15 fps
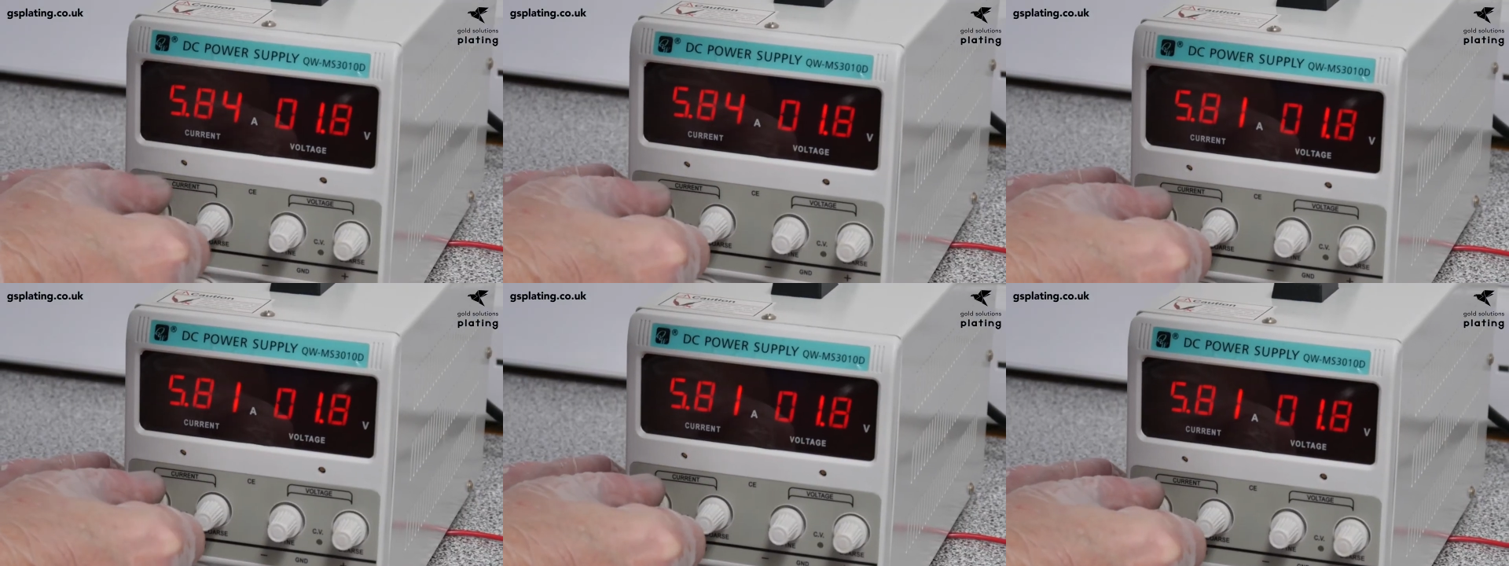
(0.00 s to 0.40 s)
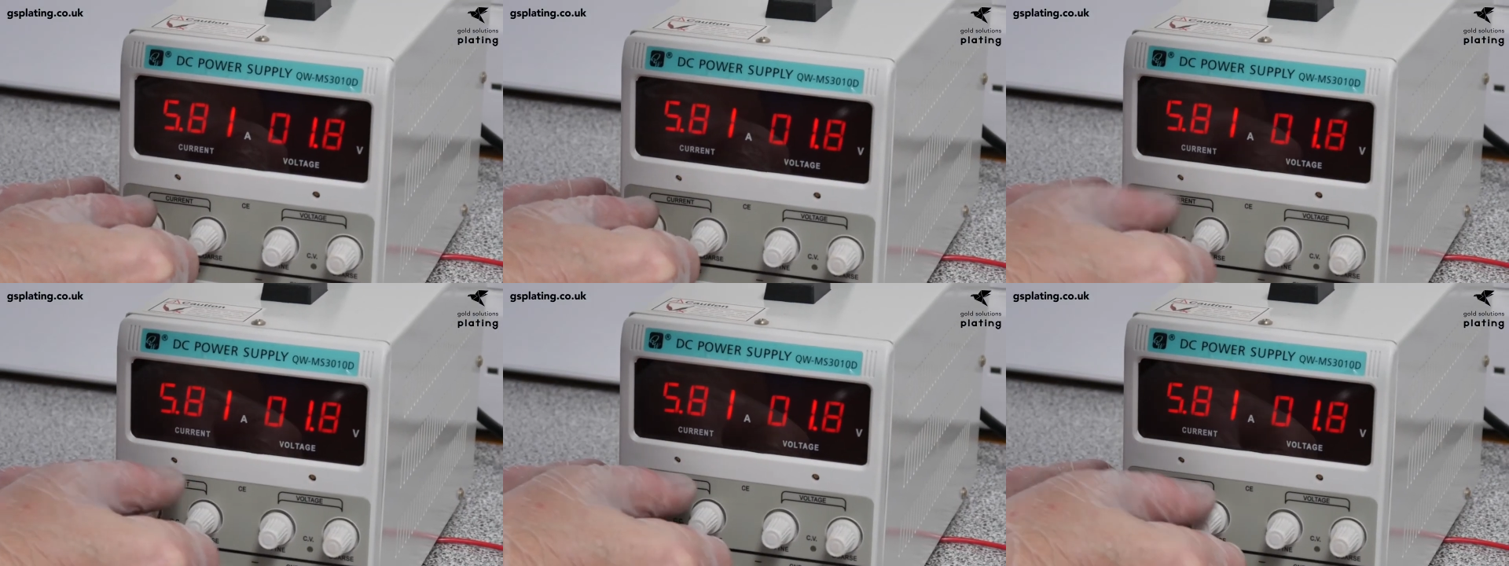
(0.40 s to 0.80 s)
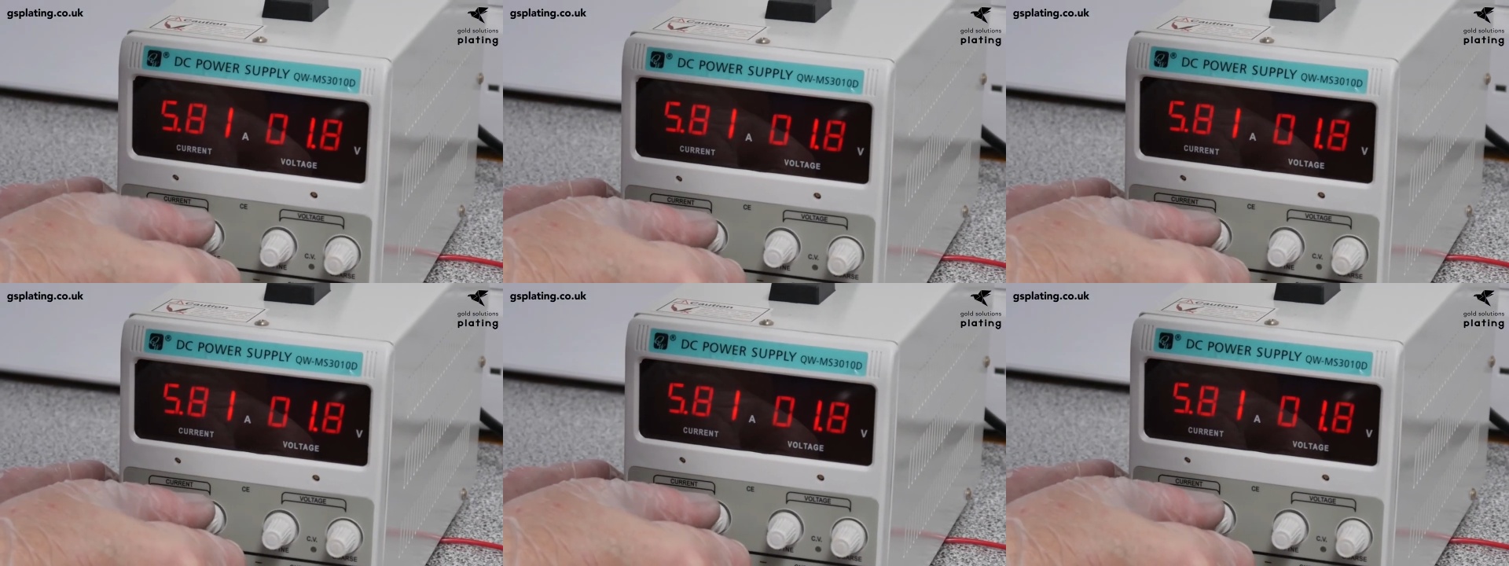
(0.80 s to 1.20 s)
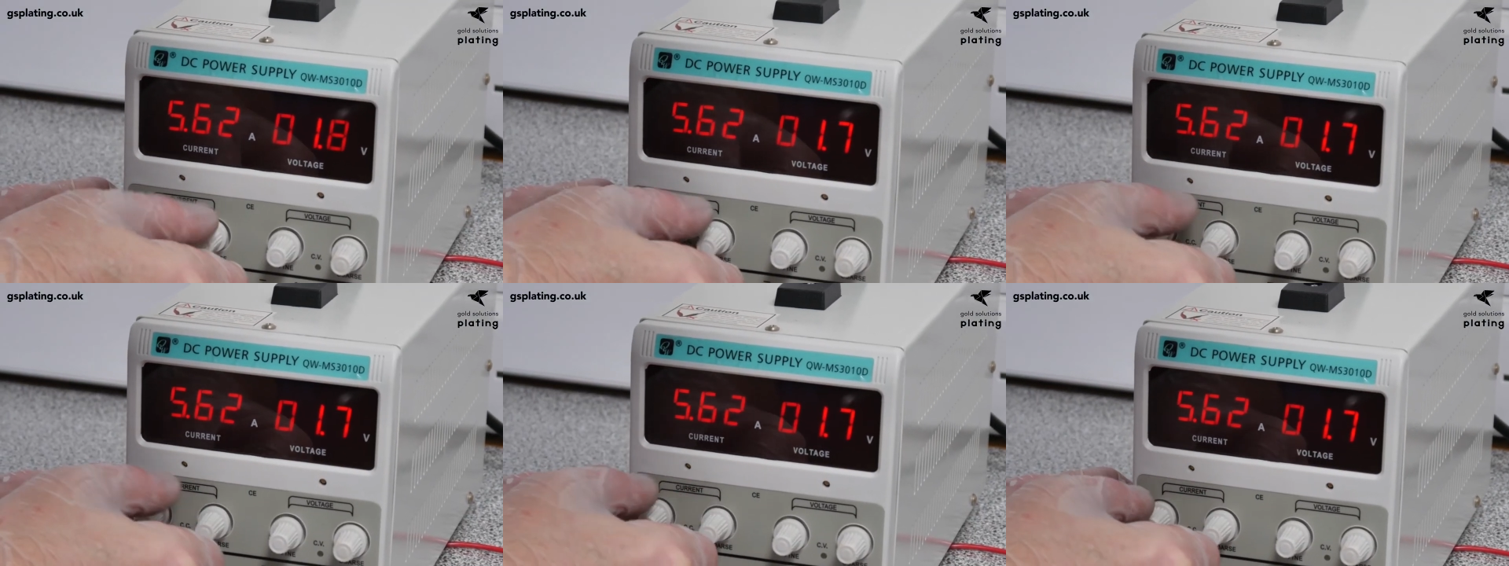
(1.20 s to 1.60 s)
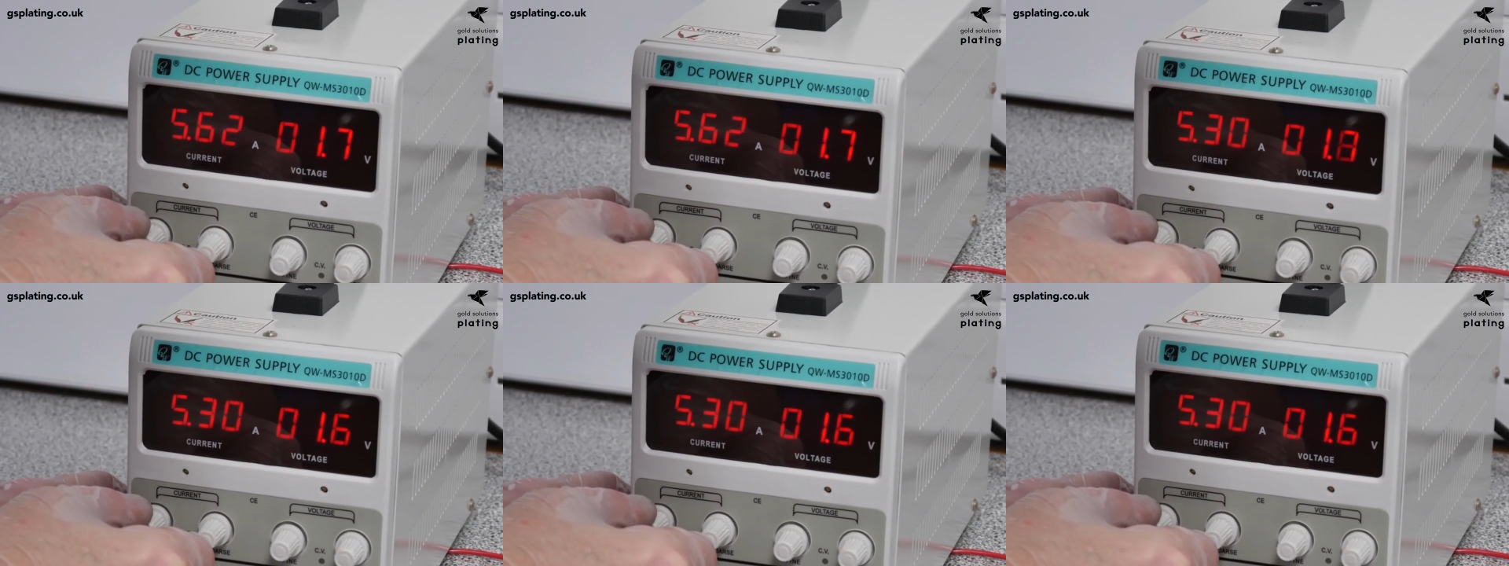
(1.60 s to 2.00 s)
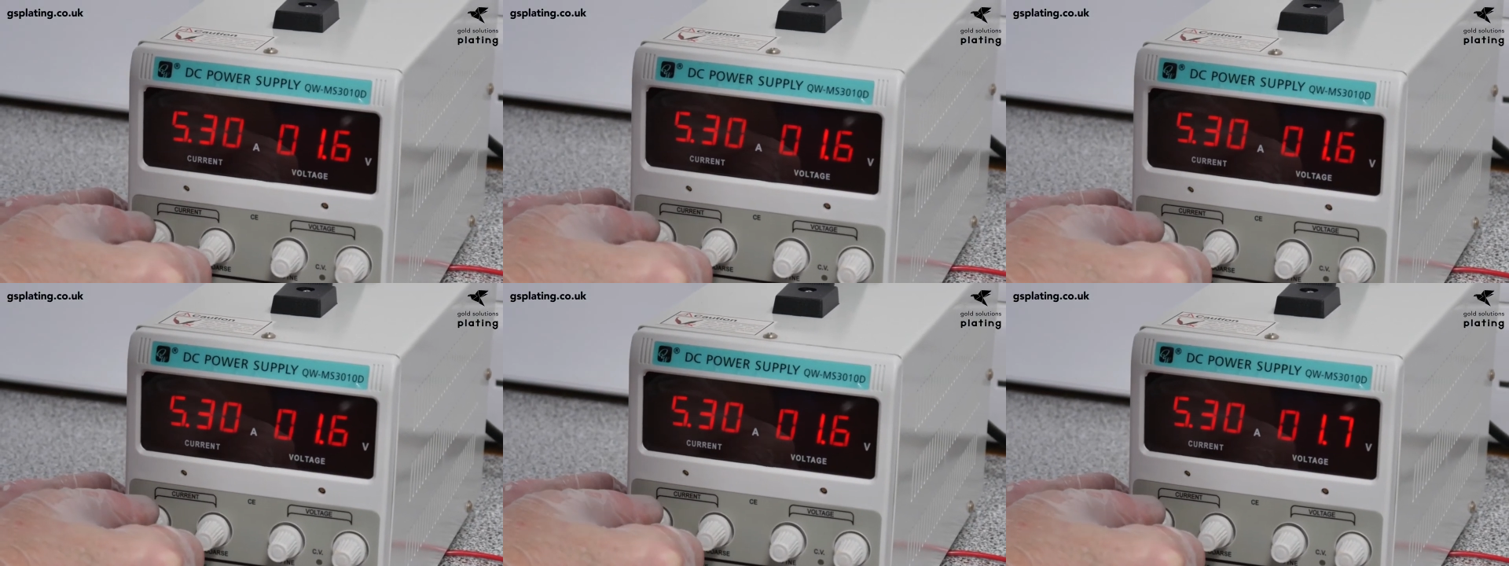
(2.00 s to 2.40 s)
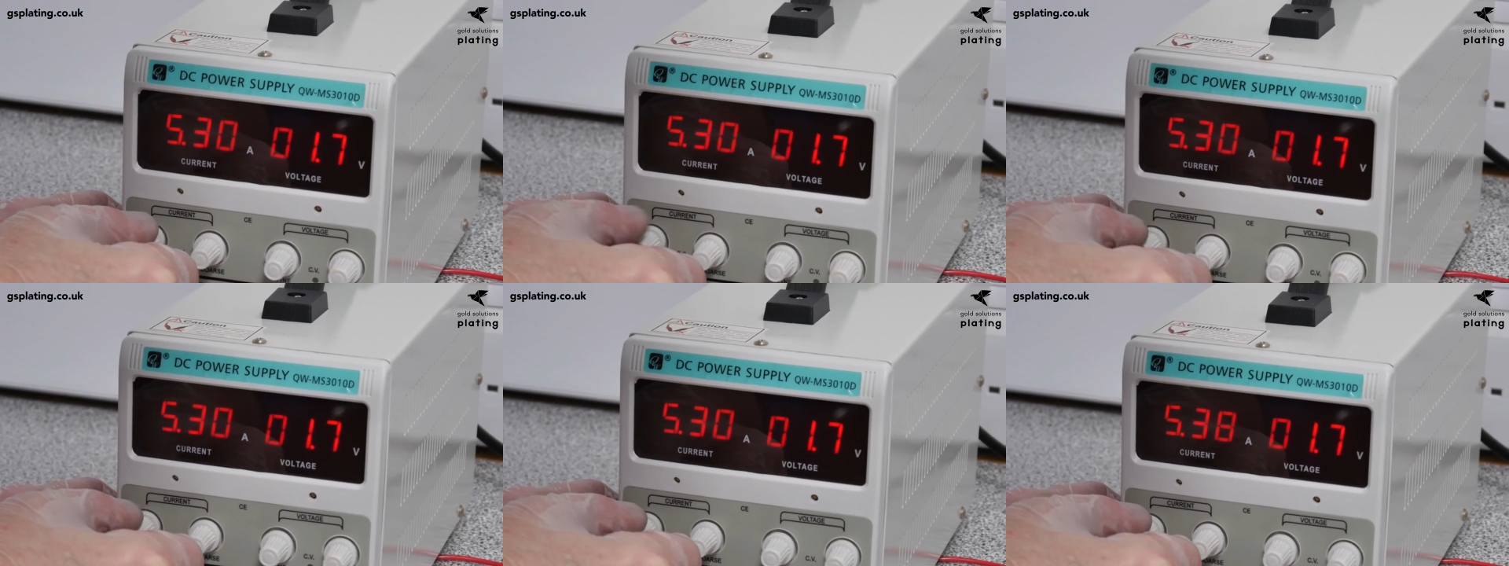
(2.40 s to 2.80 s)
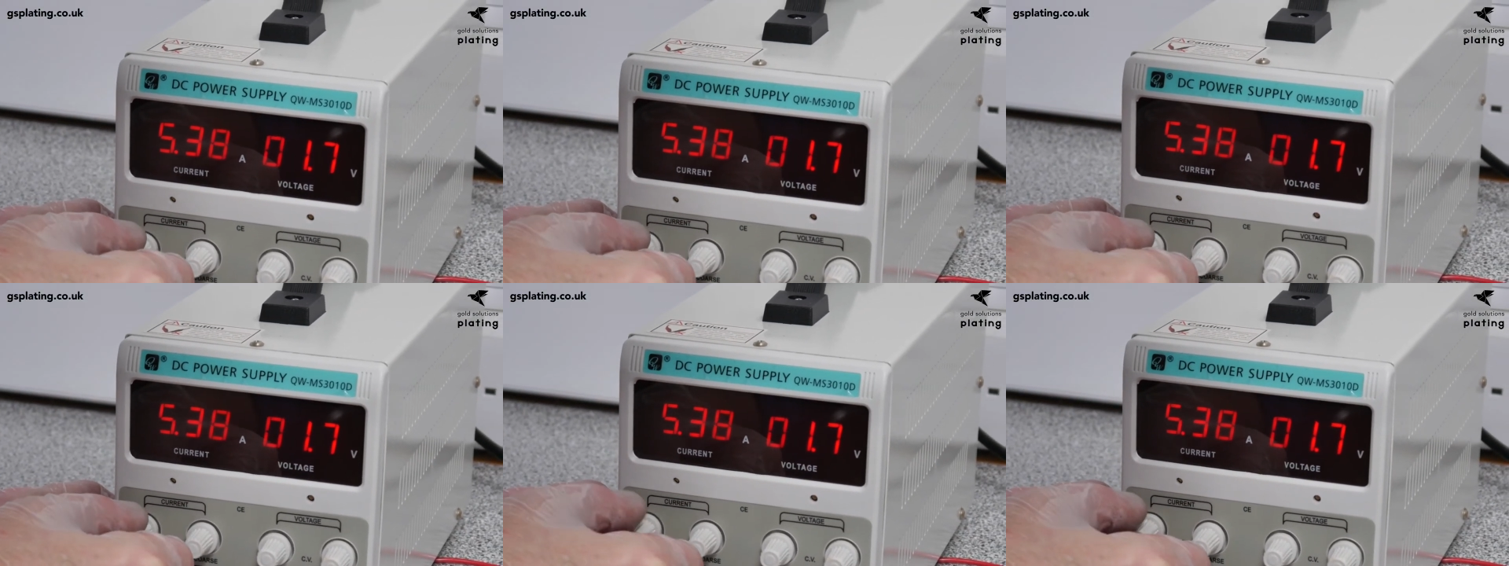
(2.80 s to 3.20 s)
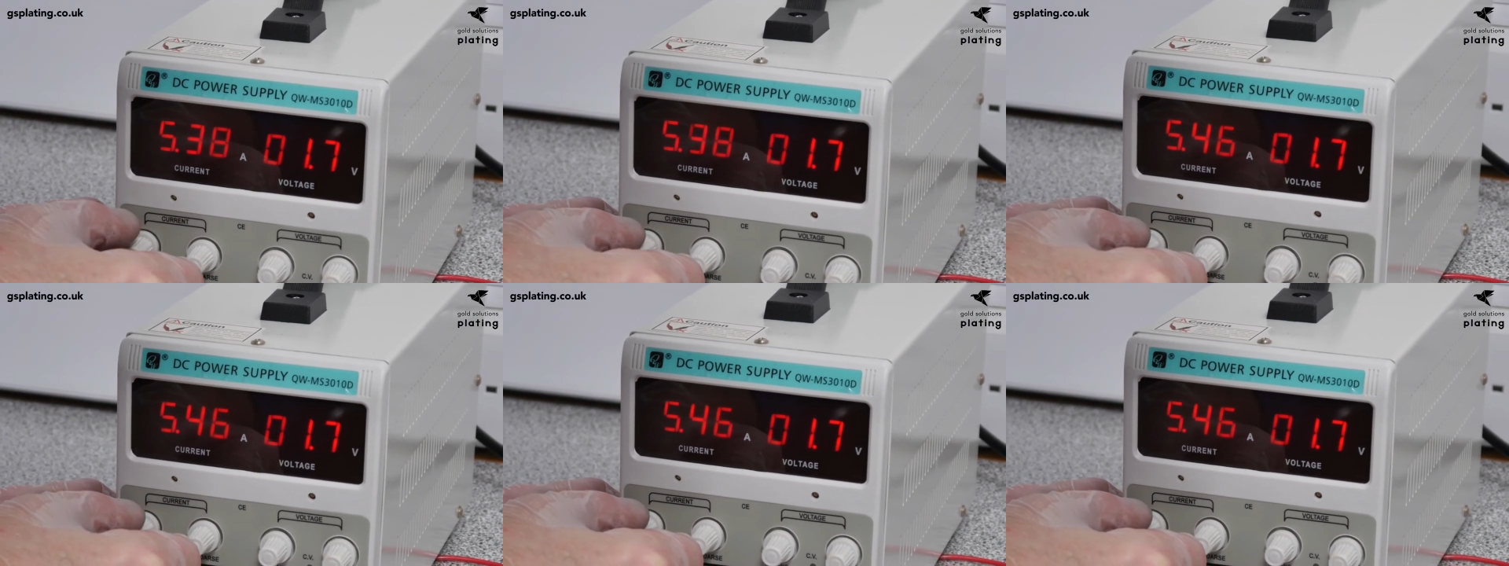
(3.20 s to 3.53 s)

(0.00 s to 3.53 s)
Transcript: [unreadable: no face in view]